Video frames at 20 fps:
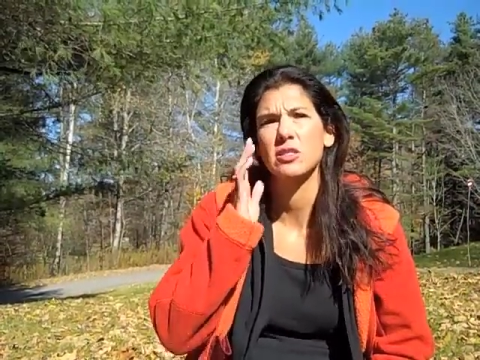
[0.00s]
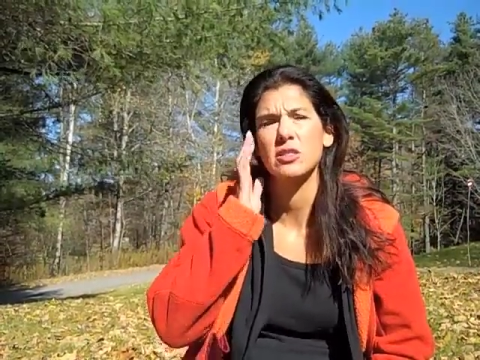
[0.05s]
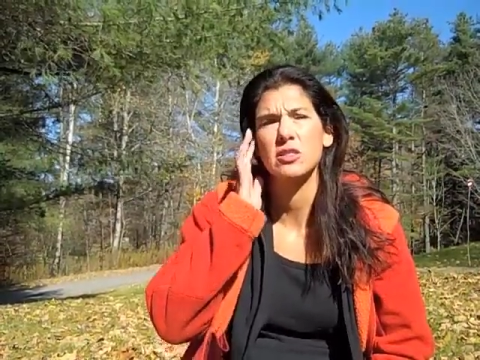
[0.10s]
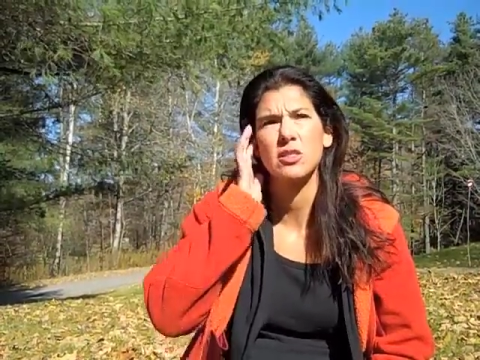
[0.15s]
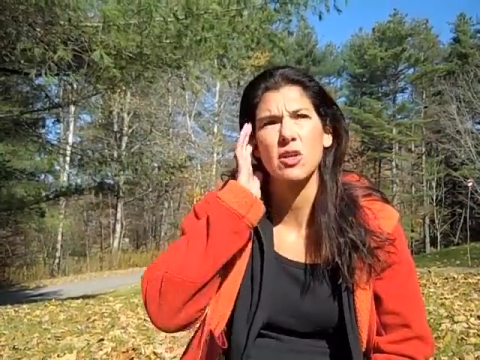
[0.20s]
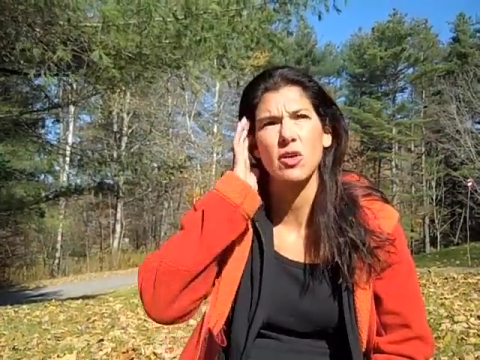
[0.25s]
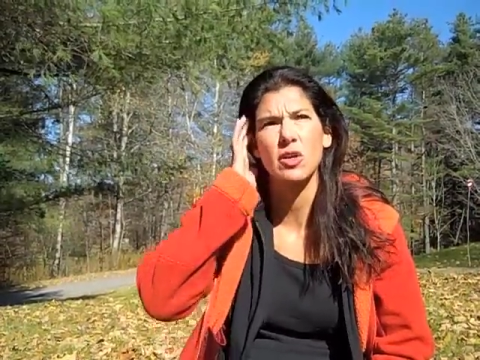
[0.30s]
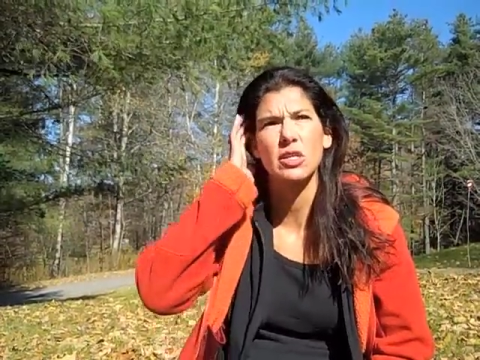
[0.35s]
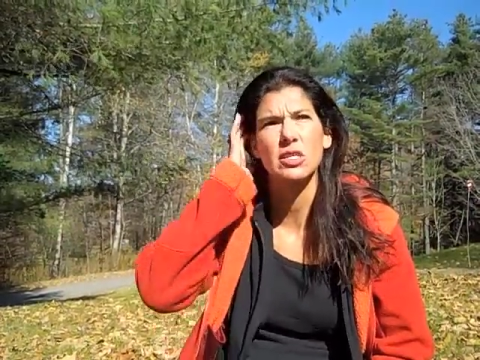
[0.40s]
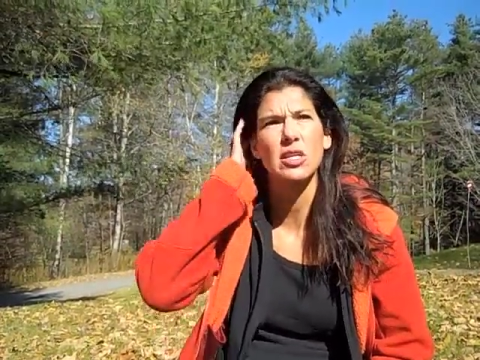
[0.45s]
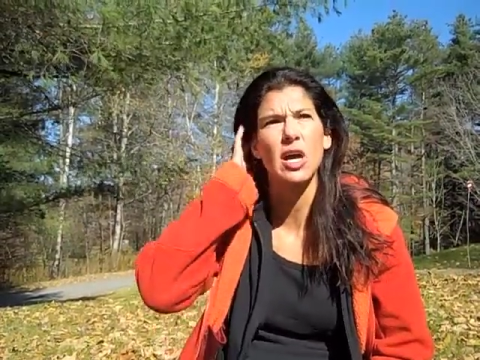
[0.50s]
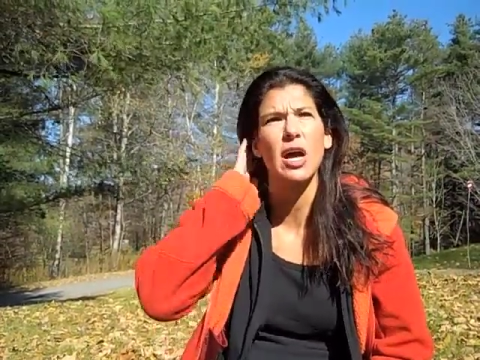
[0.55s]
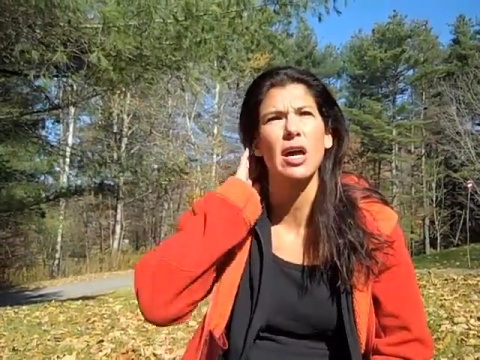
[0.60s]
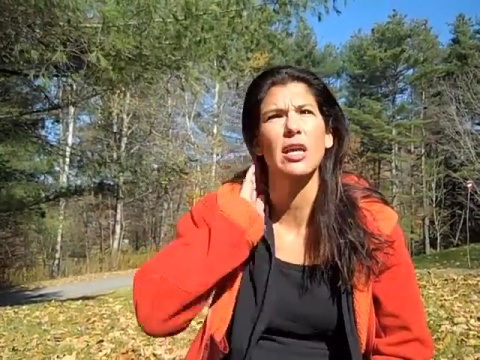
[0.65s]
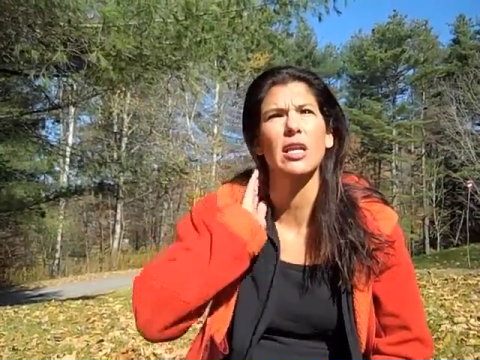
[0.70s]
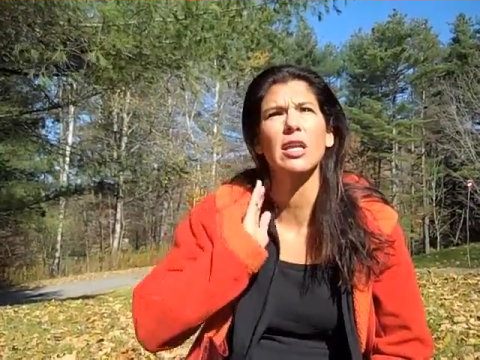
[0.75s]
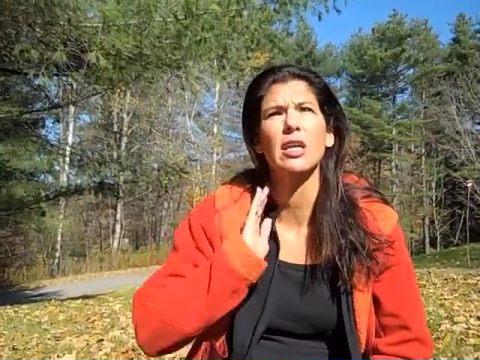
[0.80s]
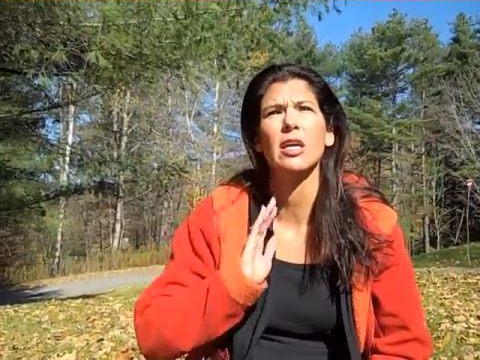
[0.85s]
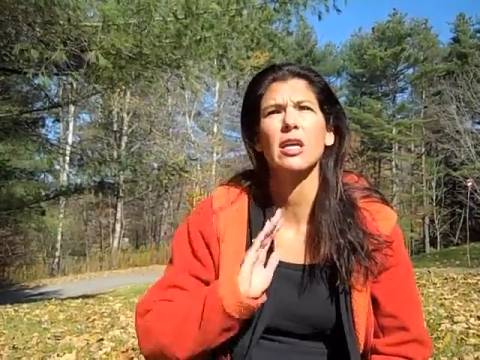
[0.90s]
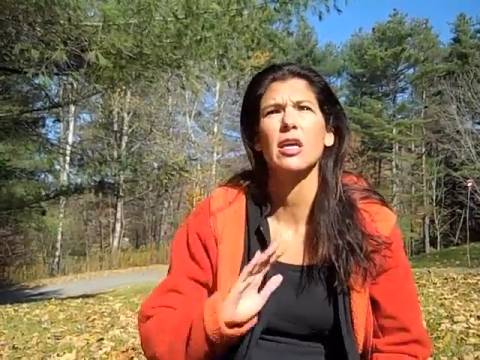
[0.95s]
started
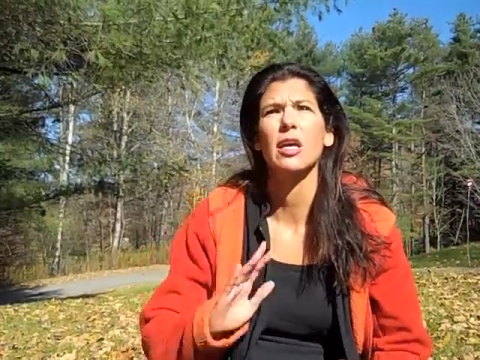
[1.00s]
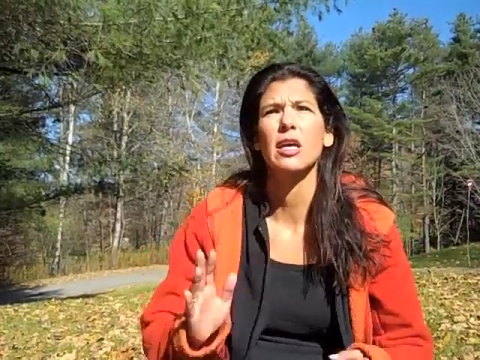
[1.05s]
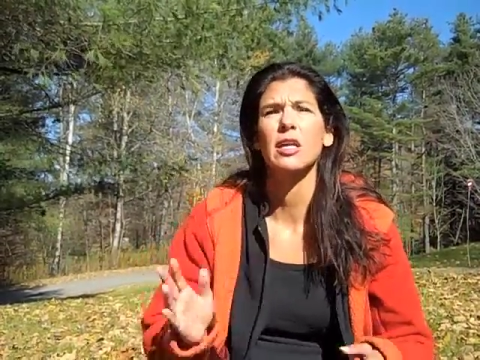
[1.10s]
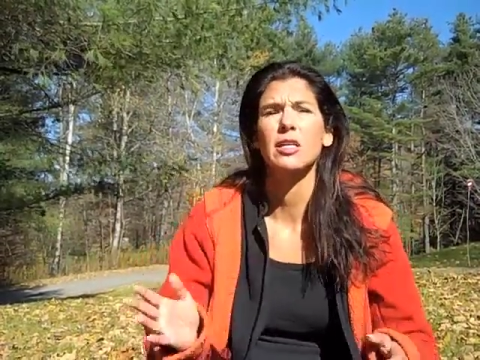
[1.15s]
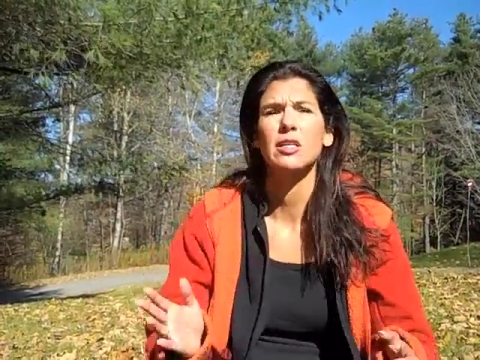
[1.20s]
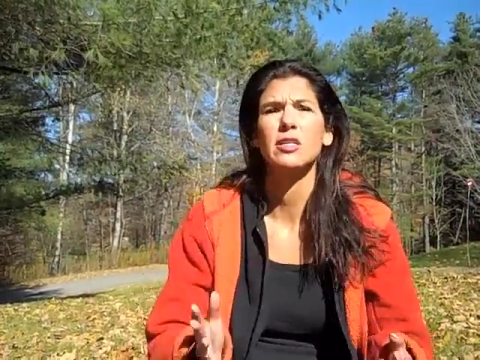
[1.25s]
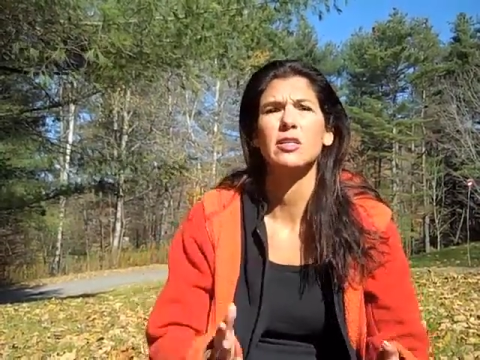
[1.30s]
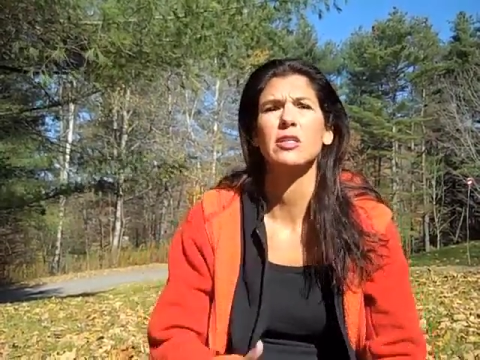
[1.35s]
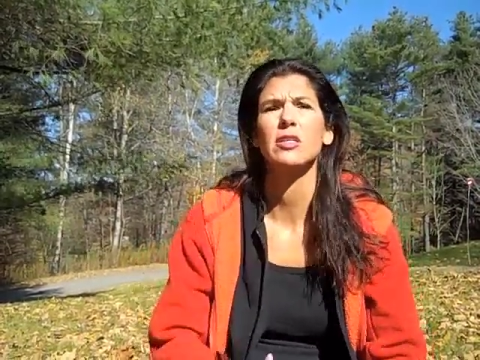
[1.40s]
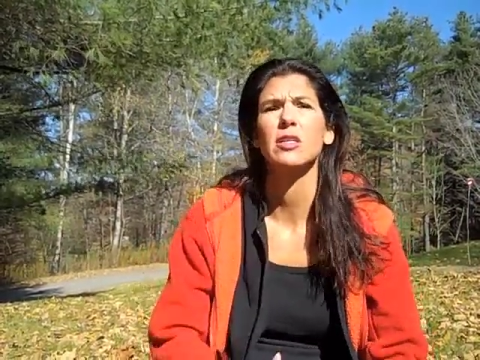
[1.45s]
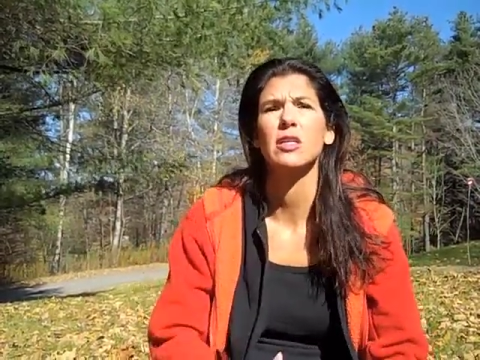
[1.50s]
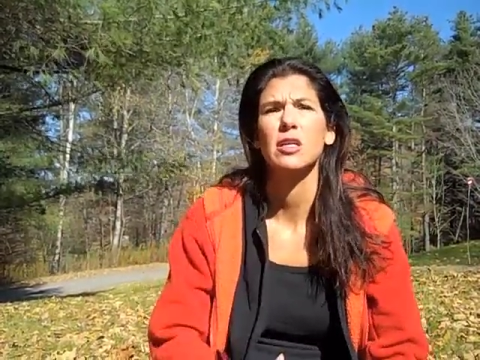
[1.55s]
dieting and